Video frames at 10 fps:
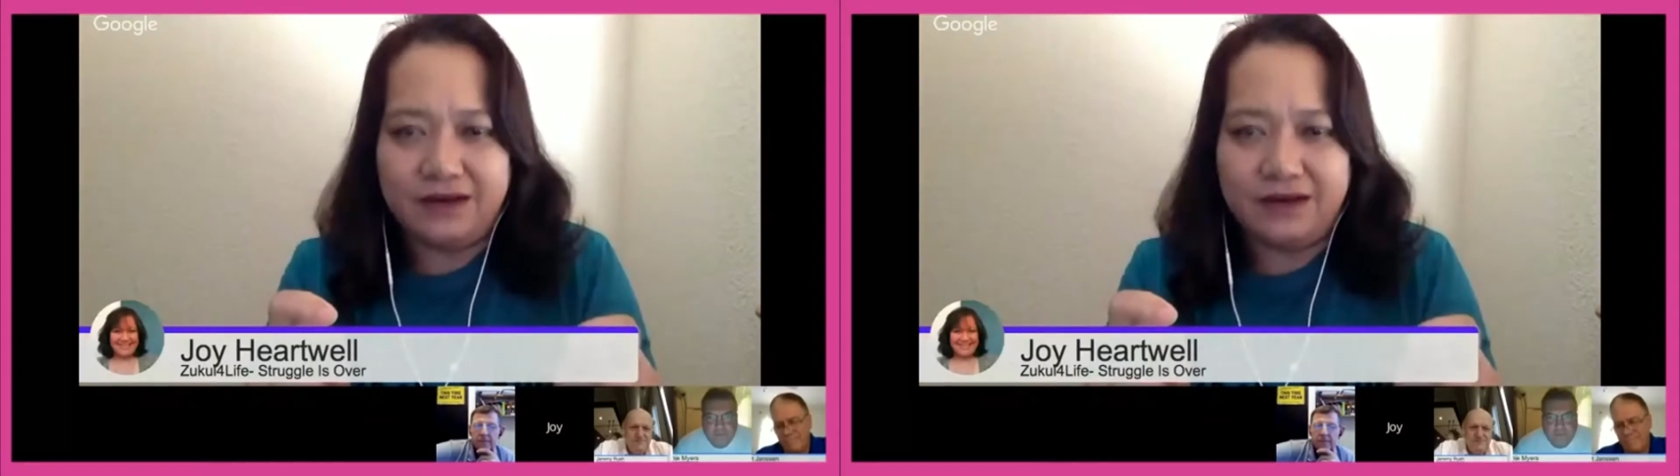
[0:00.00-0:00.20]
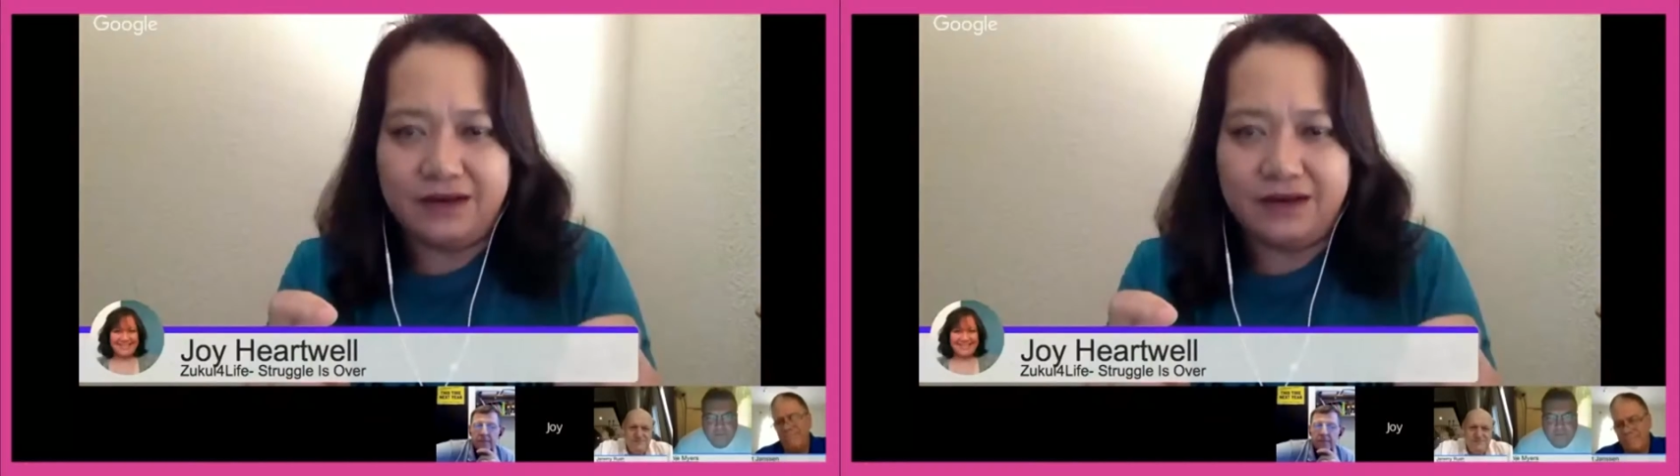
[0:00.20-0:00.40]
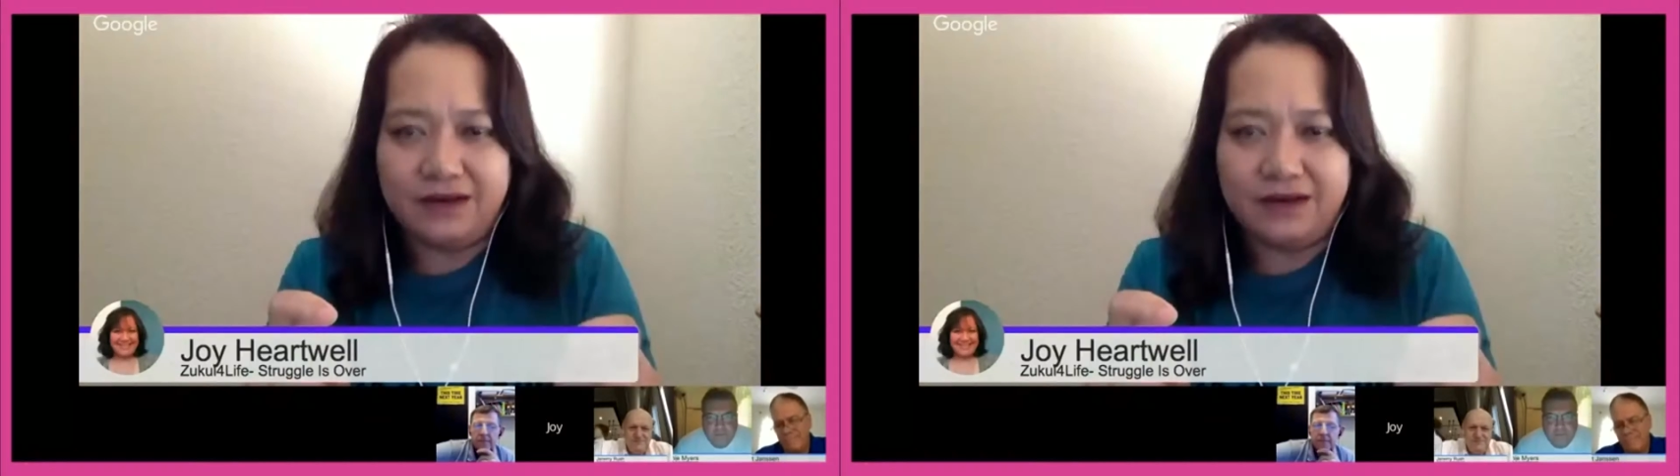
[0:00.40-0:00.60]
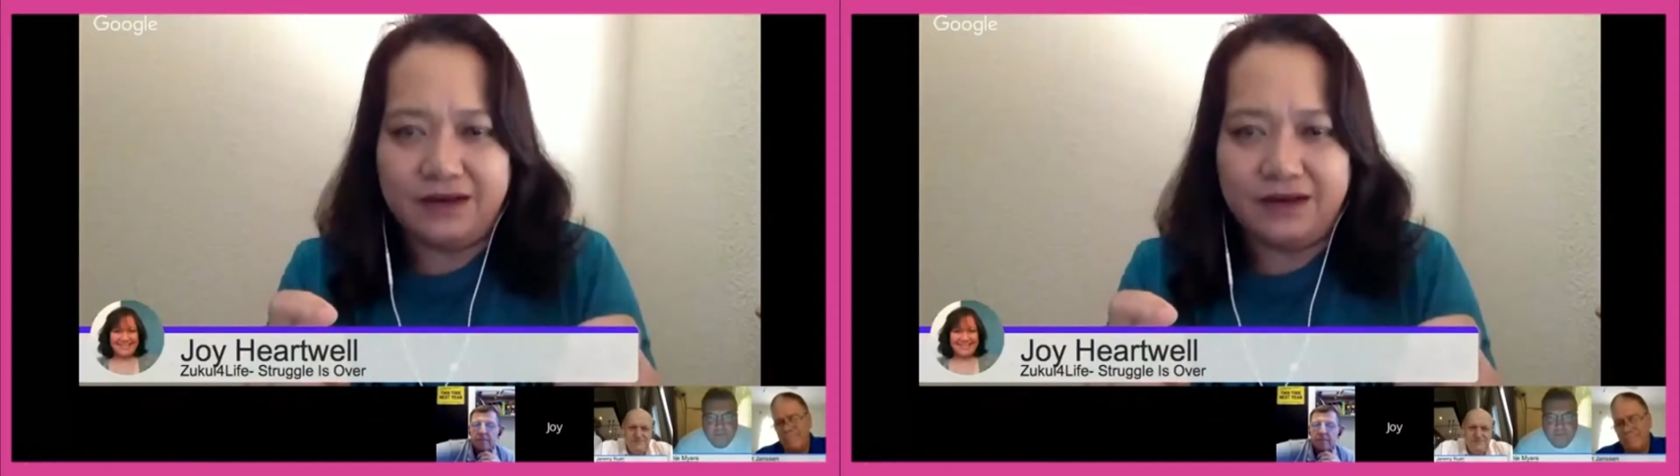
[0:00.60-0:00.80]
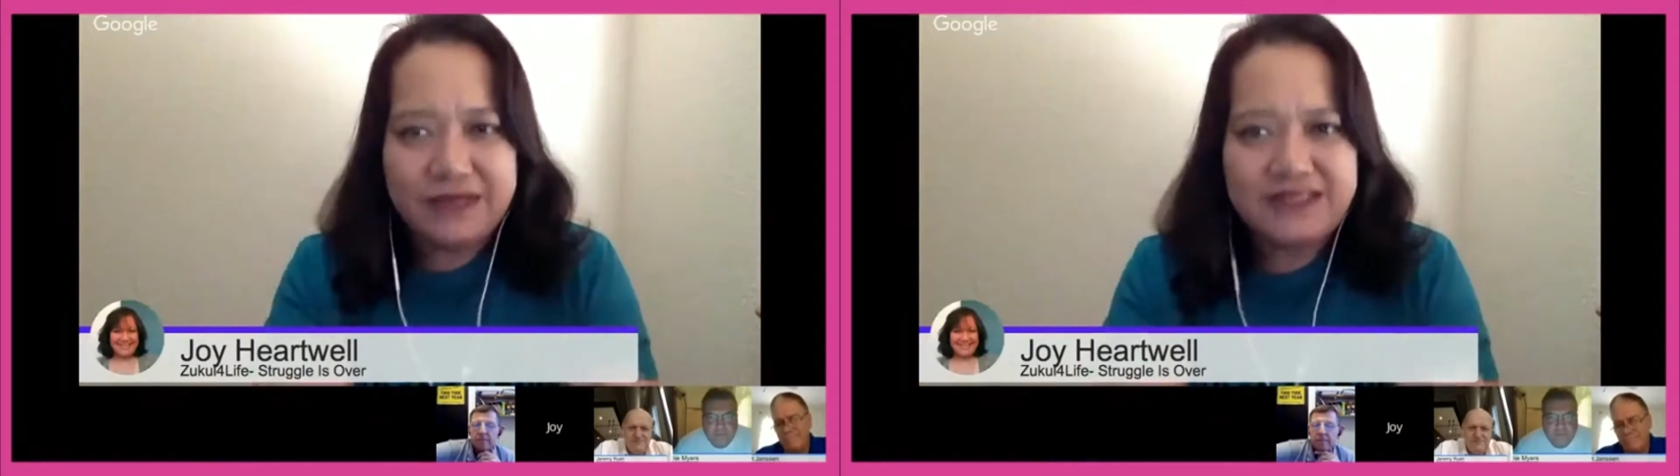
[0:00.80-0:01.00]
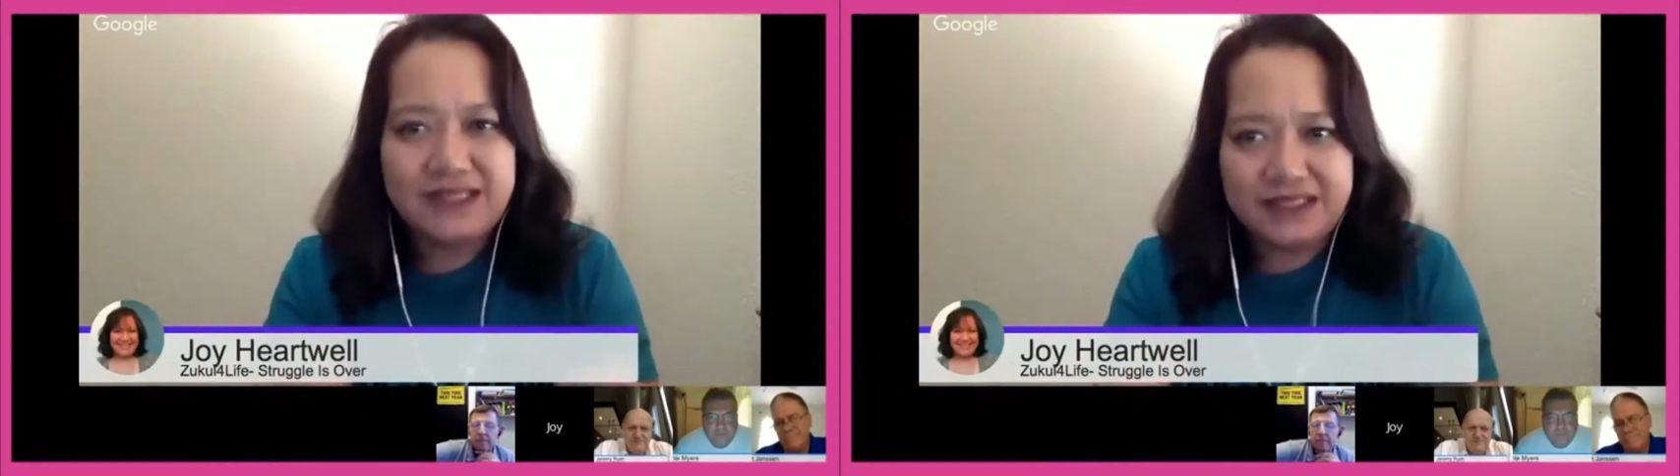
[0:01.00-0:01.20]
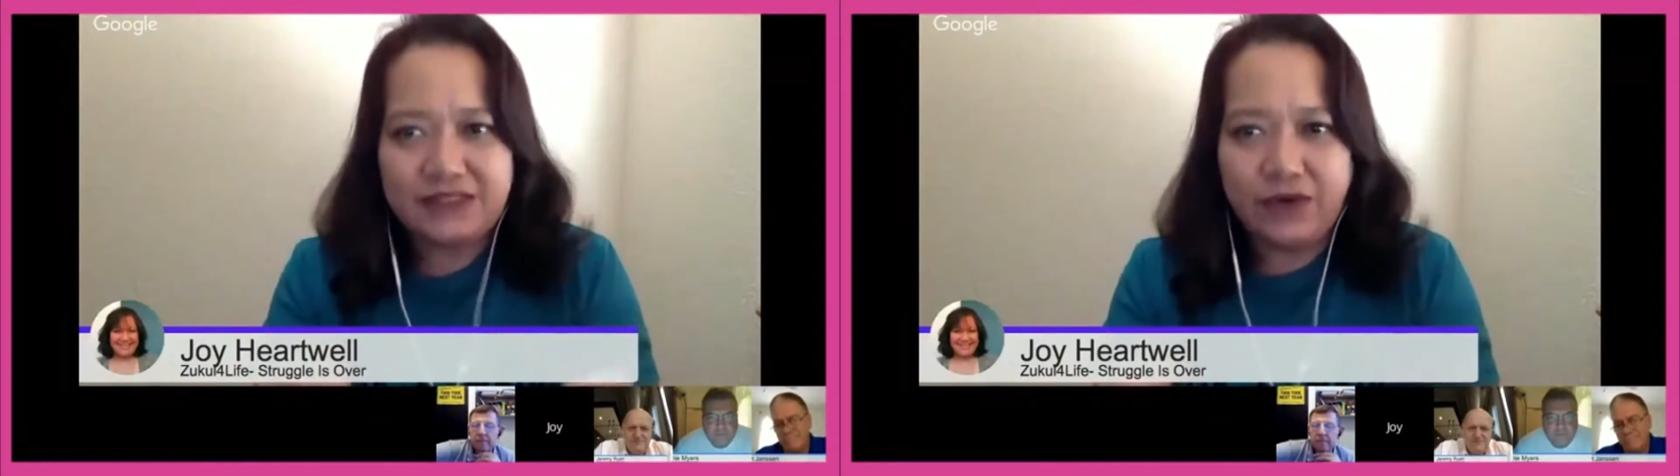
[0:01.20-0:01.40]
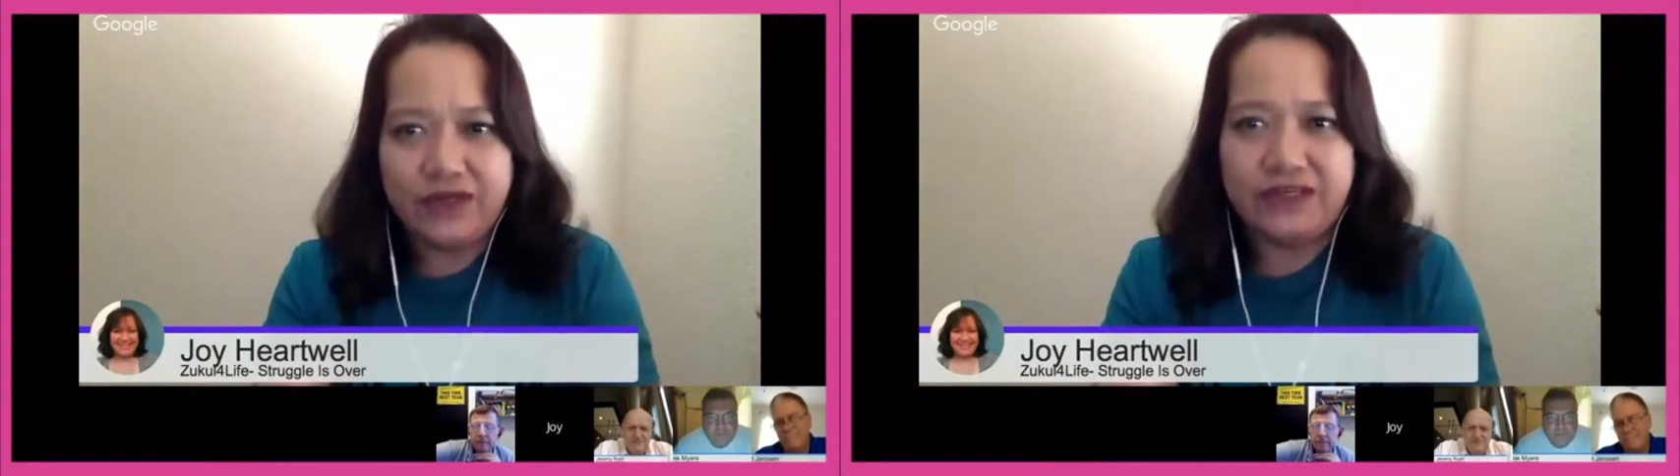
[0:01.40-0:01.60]
that this business is
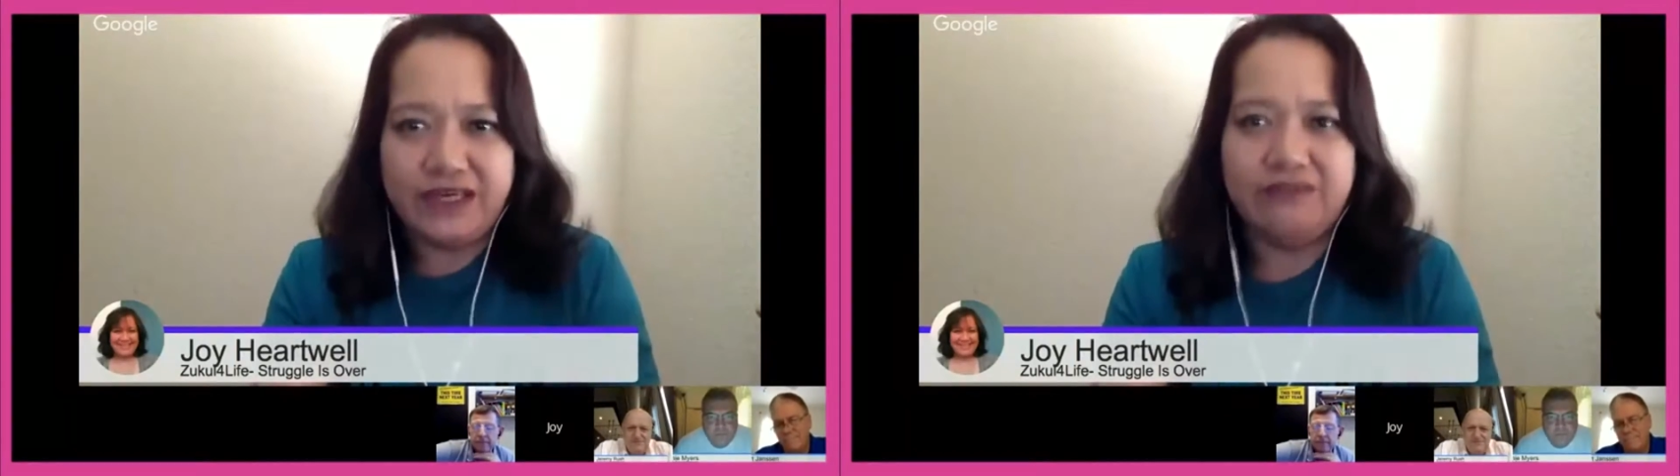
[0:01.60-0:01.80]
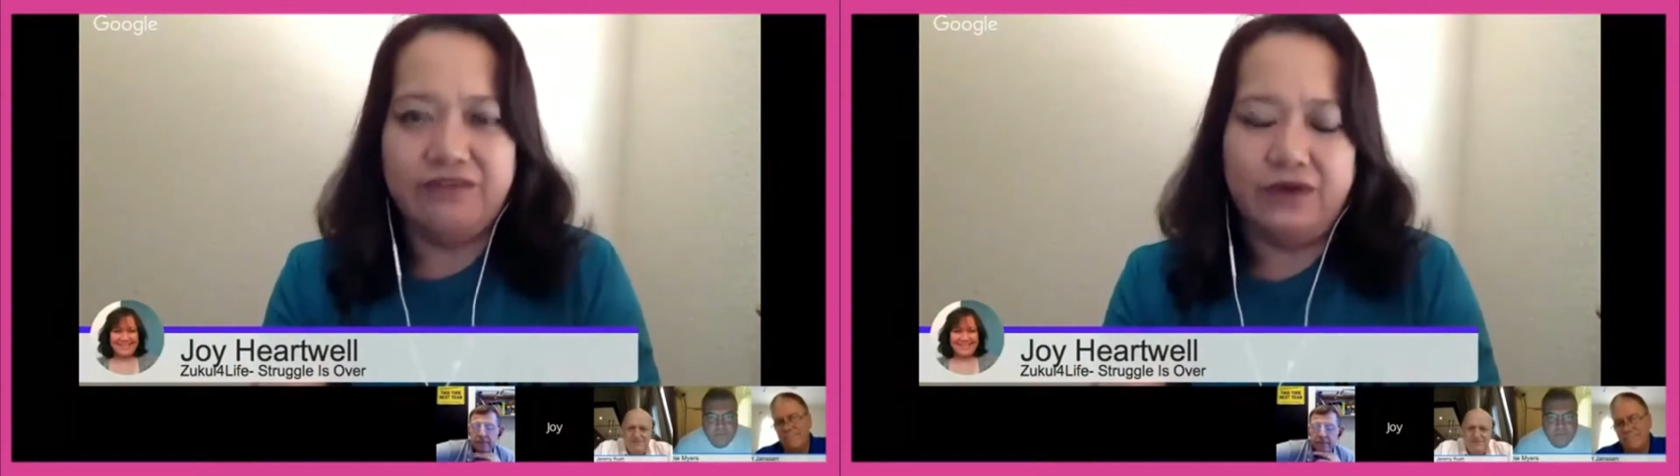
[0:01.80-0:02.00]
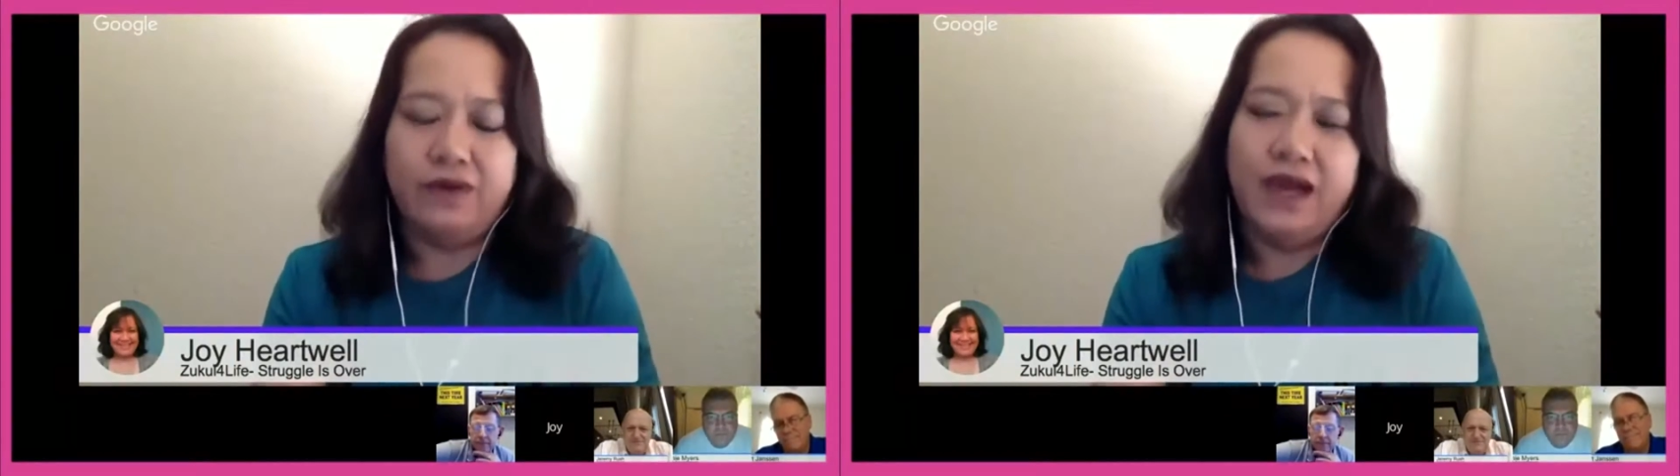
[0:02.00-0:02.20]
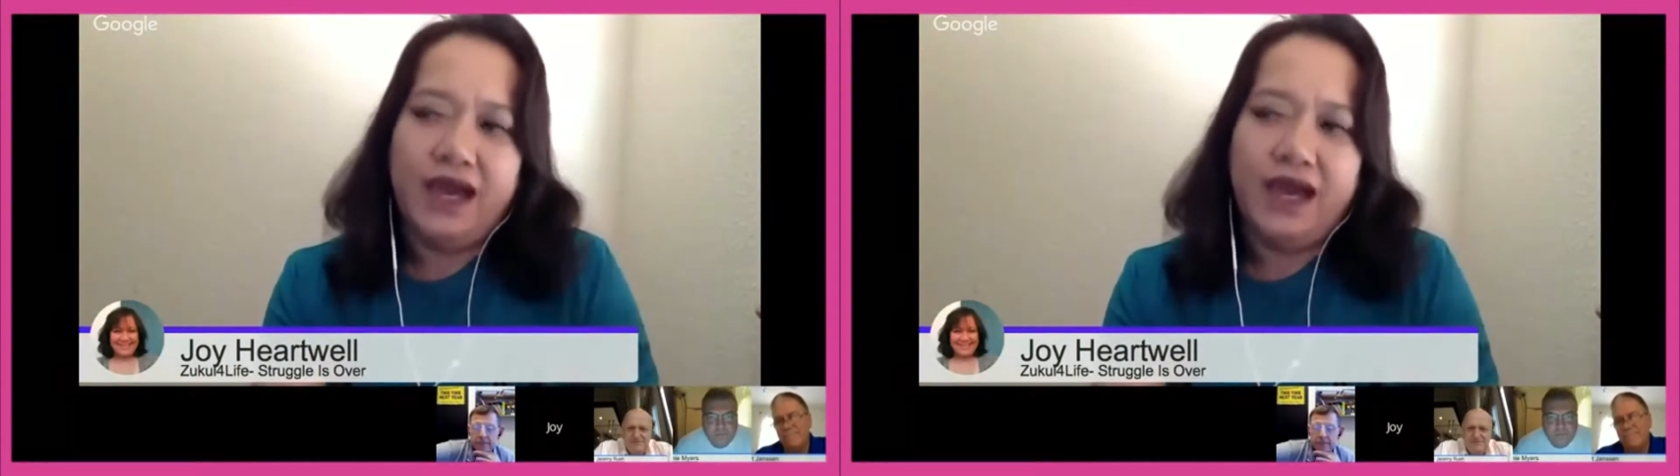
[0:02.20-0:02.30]
going to give you.